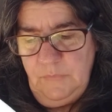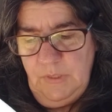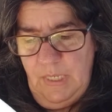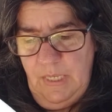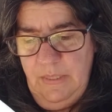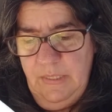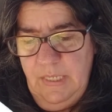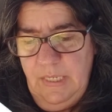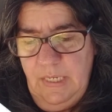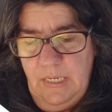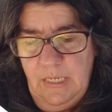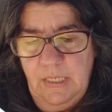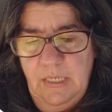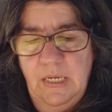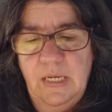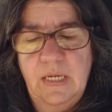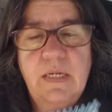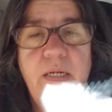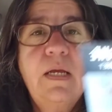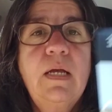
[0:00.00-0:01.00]
And then I
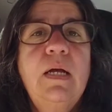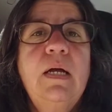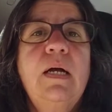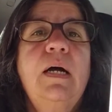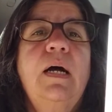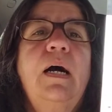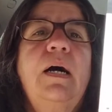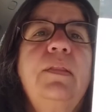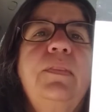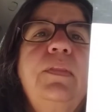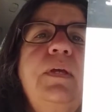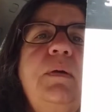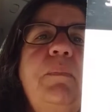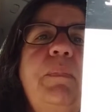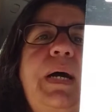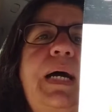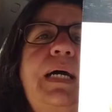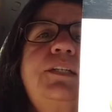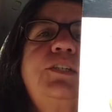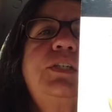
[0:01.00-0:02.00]
got the
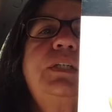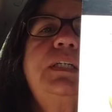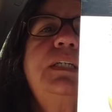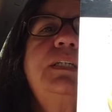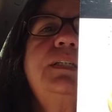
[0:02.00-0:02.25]
Apache